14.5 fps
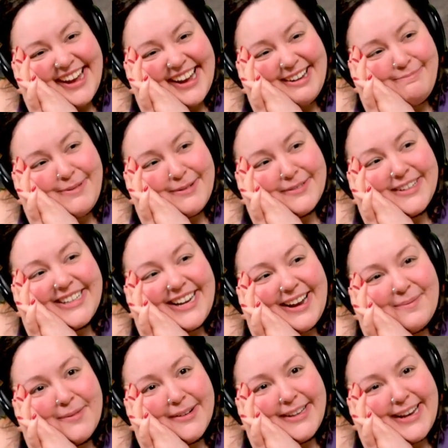I've been really,
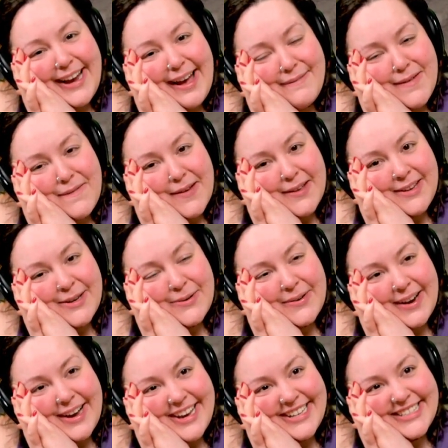I'm really heavy feeling, you
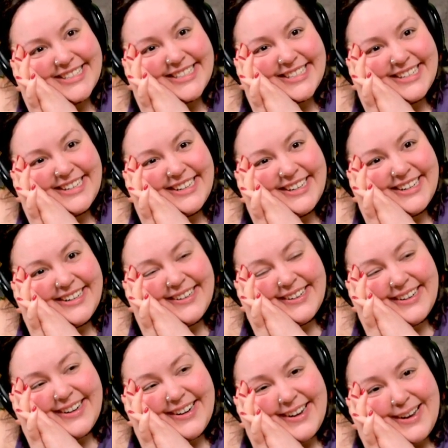guys.
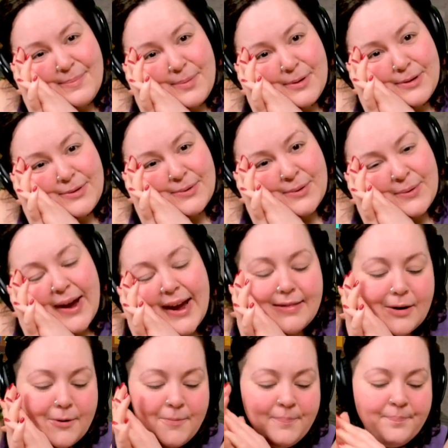We're doing okay
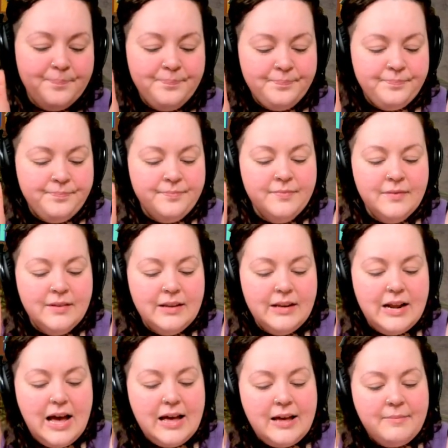though.
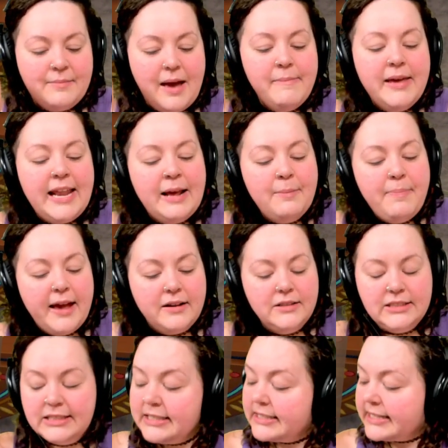Um, I'm eating
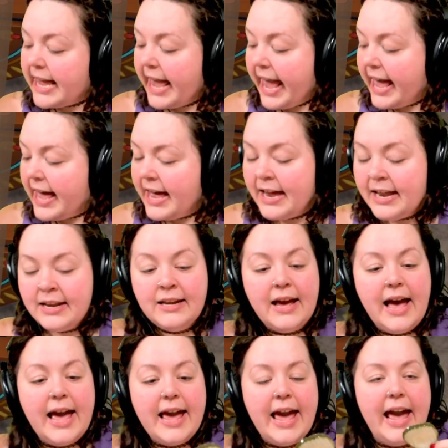pickles and
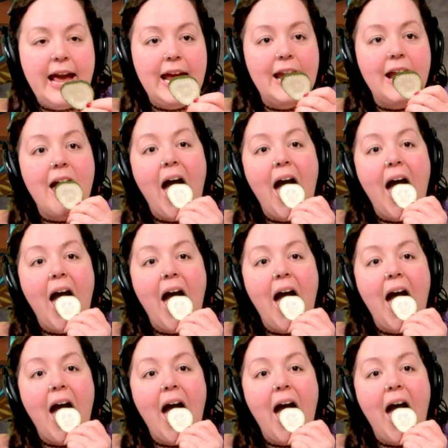I ate